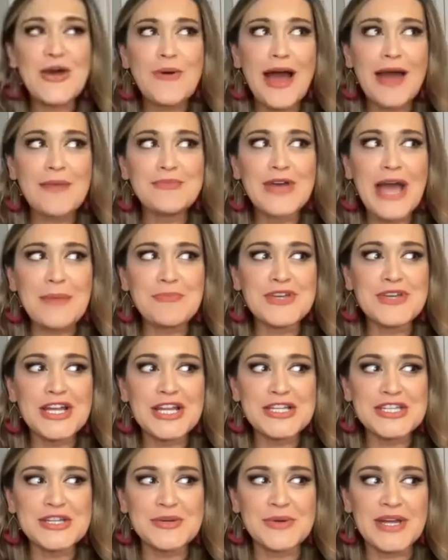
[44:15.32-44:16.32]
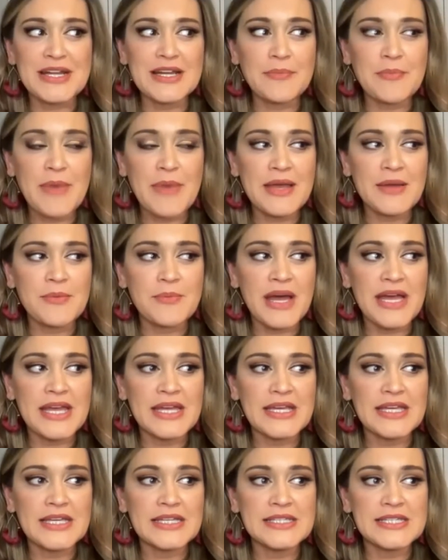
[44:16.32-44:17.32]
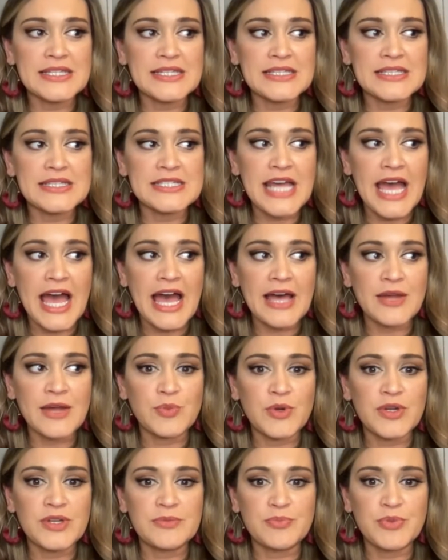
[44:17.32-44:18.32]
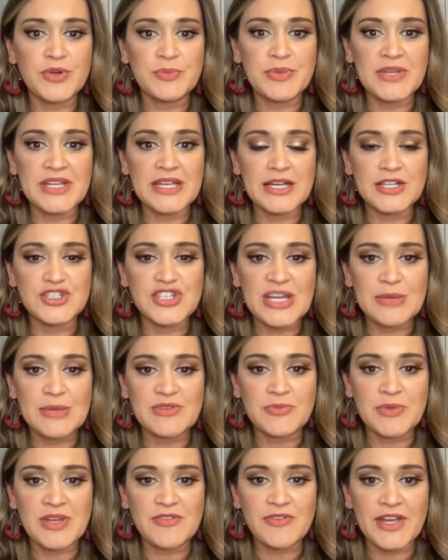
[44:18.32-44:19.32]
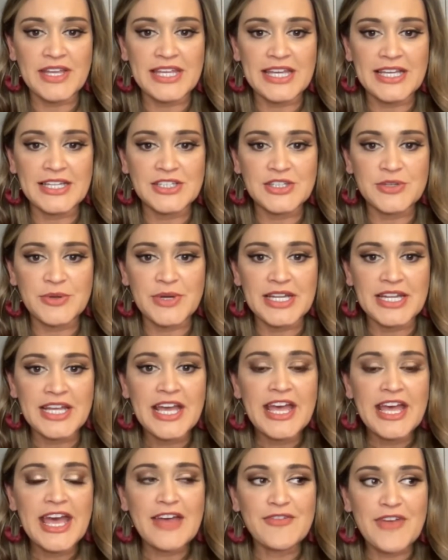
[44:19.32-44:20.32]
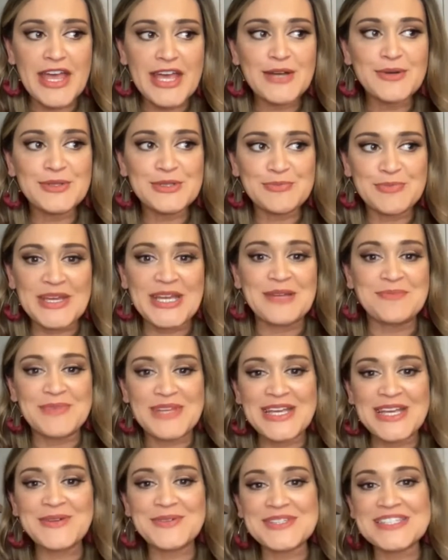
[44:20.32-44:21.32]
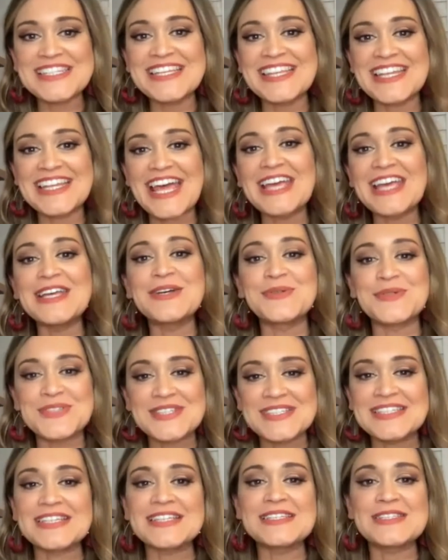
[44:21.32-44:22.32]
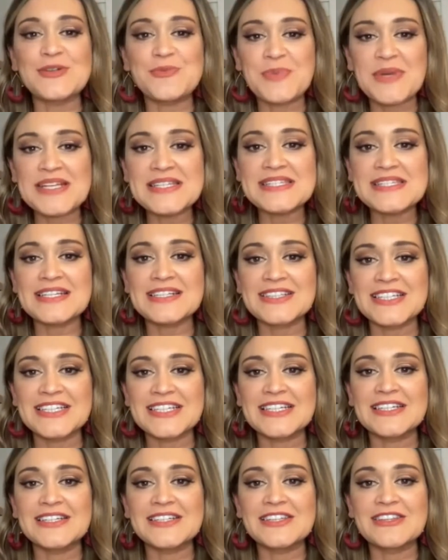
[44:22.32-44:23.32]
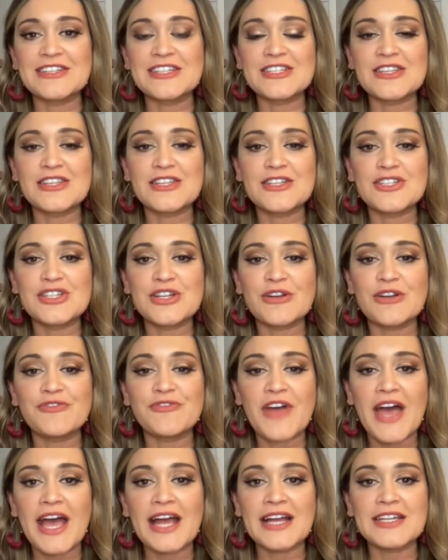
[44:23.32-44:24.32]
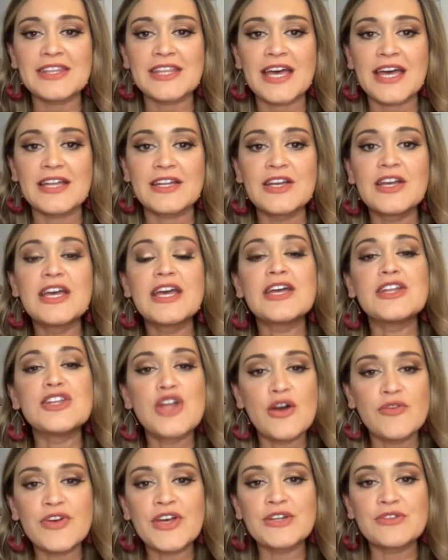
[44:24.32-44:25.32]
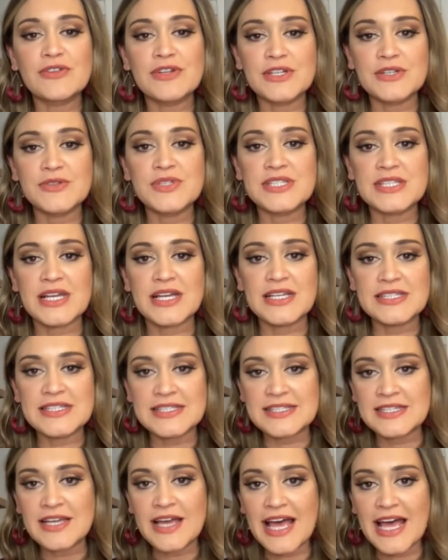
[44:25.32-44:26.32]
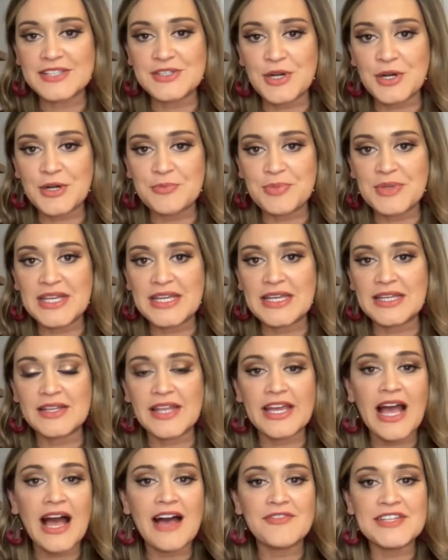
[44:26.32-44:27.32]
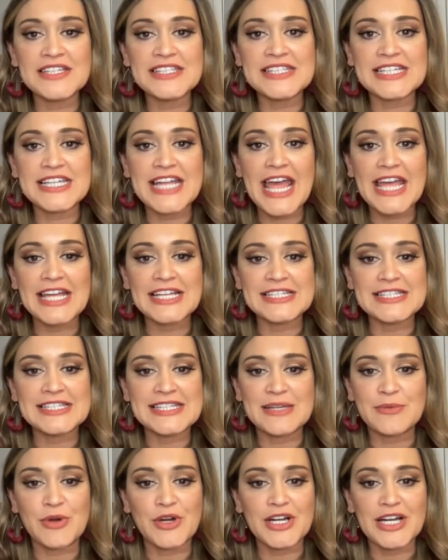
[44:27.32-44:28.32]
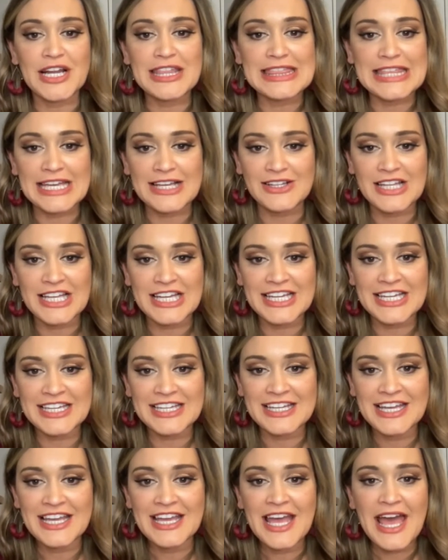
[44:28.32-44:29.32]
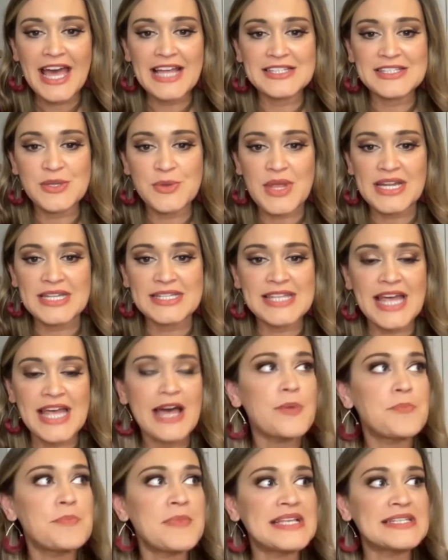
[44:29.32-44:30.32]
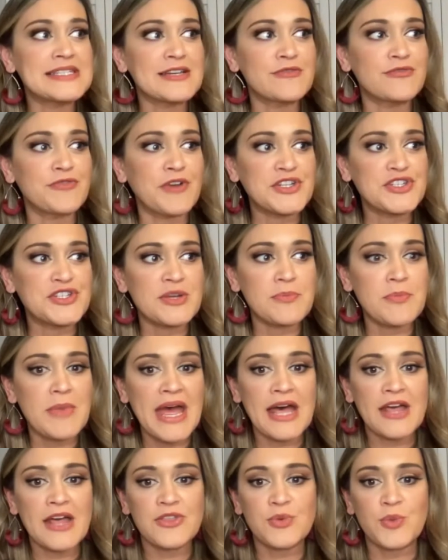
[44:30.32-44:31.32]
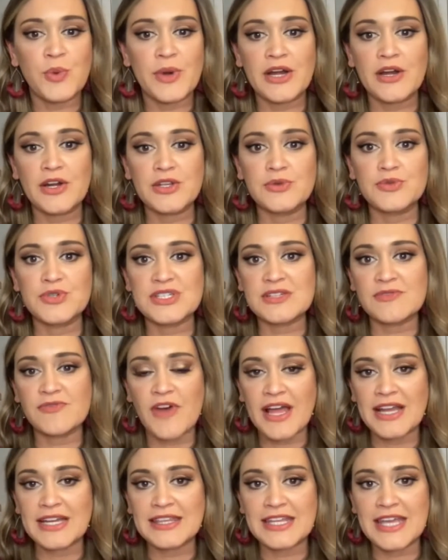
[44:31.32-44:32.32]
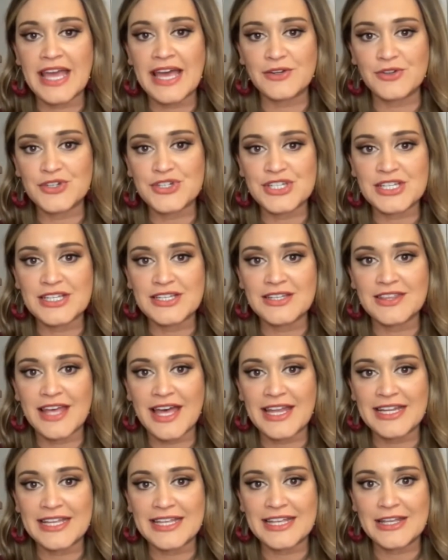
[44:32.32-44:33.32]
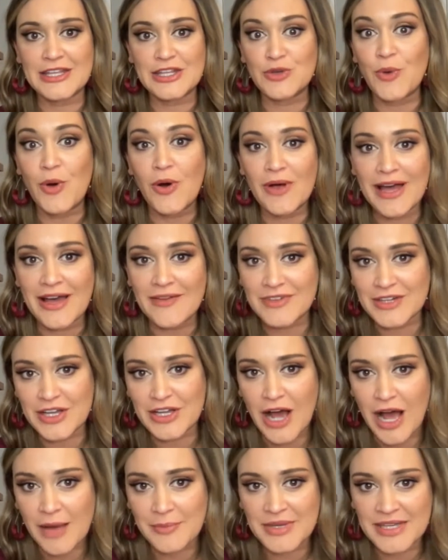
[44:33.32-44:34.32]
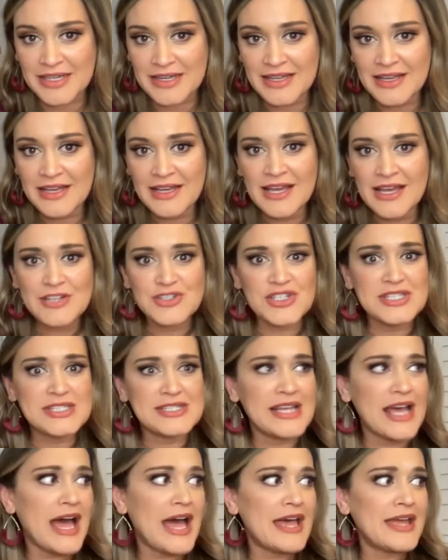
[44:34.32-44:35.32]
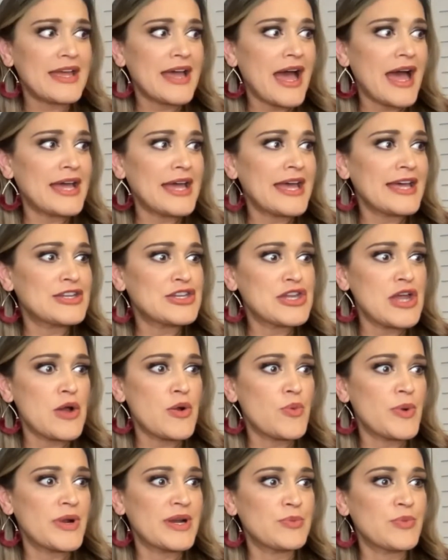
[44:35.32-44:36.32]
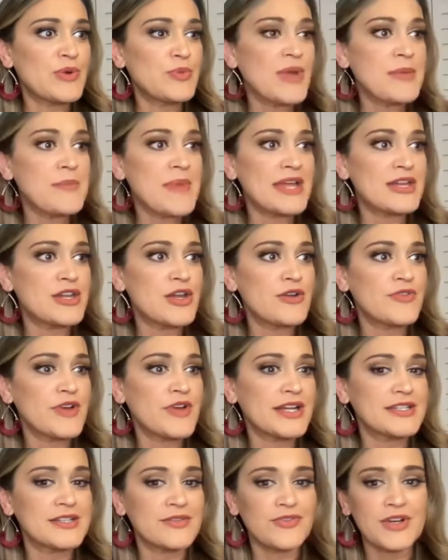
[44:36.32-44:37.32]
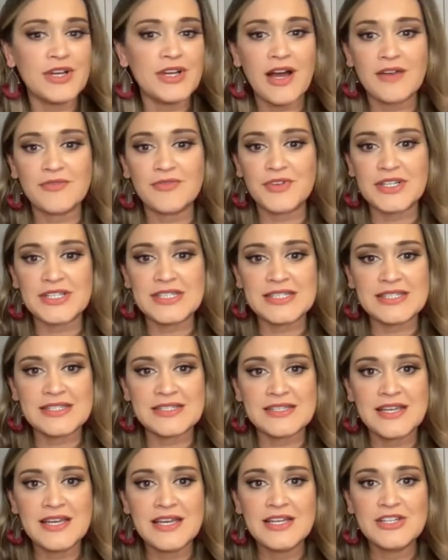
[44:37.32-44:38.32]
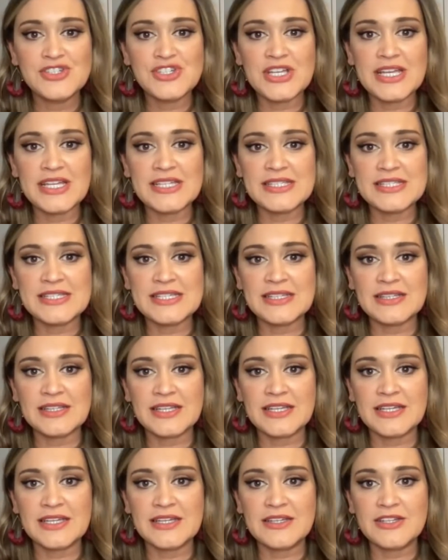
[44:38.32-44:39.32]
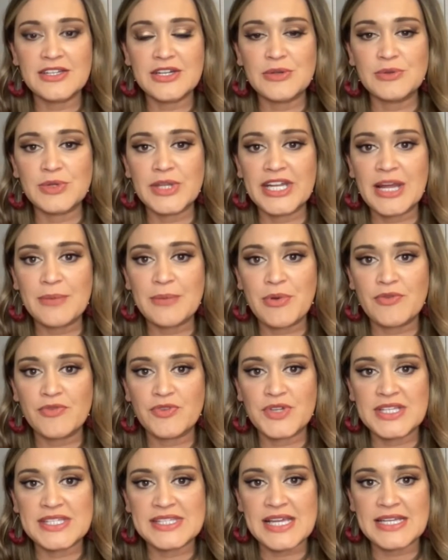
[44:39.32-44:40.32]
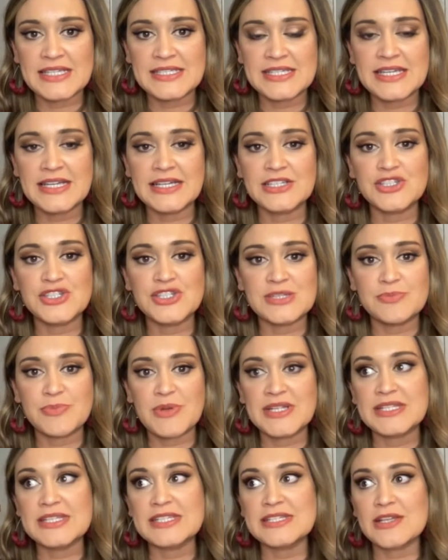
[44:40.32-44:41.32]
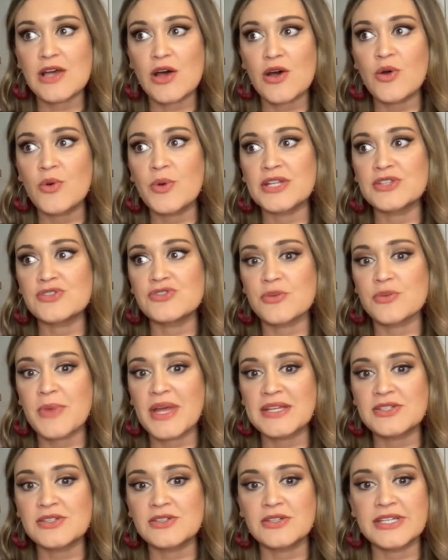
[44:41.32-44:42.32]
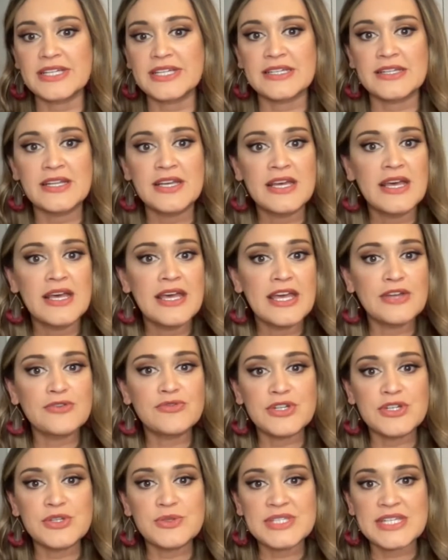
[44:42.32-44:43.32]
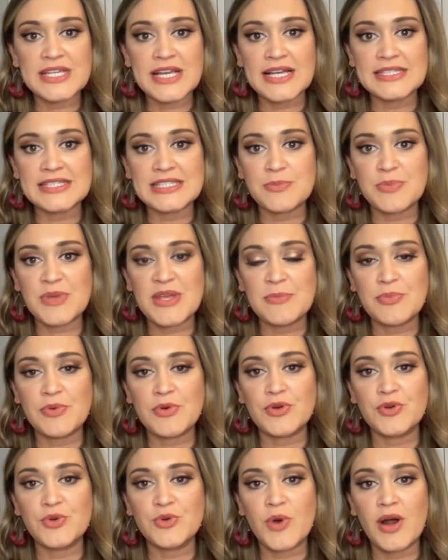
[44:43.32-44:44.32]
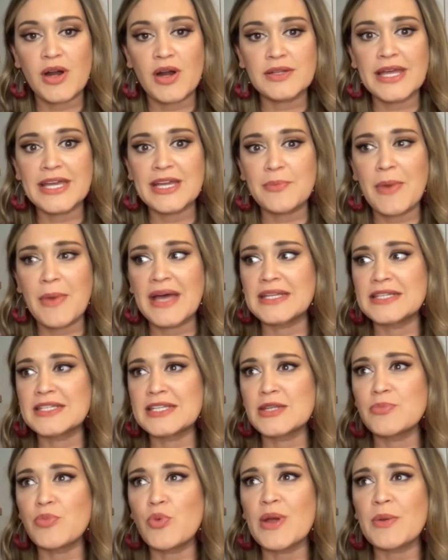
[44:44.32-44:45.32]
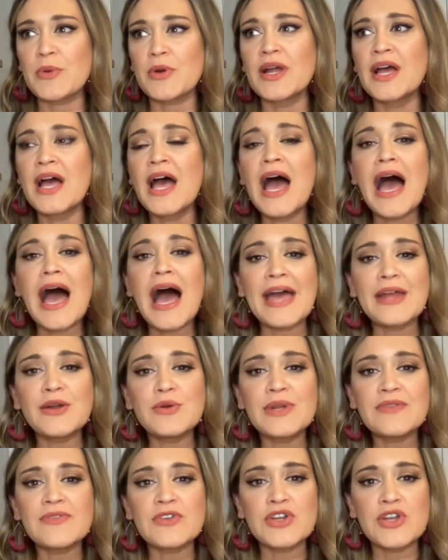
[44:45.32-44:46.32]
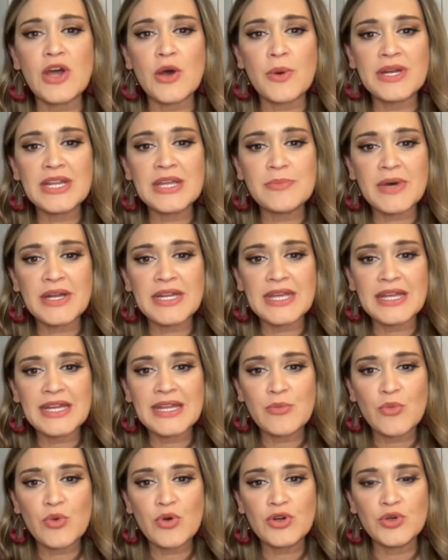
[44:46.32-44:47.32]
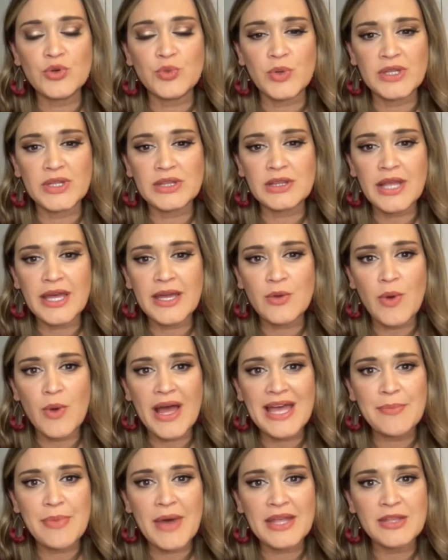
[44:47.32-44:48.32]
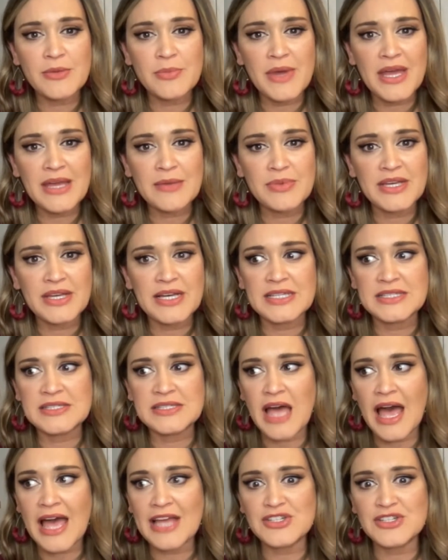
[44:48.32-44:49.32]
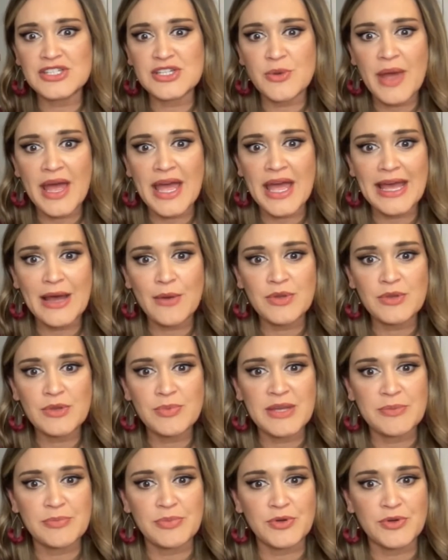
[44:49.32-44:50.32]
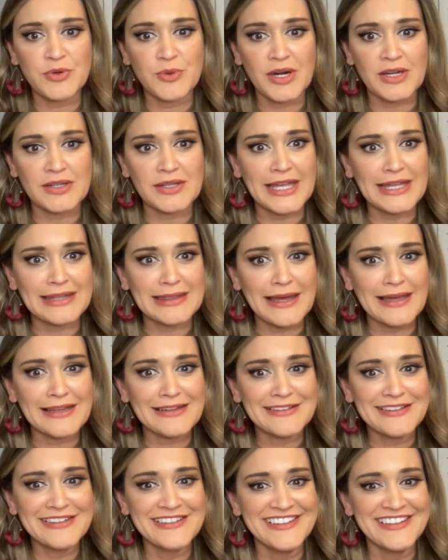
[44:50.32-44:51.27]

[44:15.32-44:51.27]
I'm gonna do it. My Indian dad would be ashamed of me if I can't do it. If A equals B and B equals C, then A equals C. So basically, the sheer fact that Nova introduced us as our B, like obviously A and C, we're gonna think alike, And so then it's that amazing friendship math where you just find the energy that you all have in common. Just, I had when we met Nova at a different conference, she instantly, lit up over this idea. And she's been so instrumental in introducing us to people who are like-minded, to the point where I don't even know anybody anymore who wouldn't like YA by the Bay, because I just don't hang out with people who aren't like that.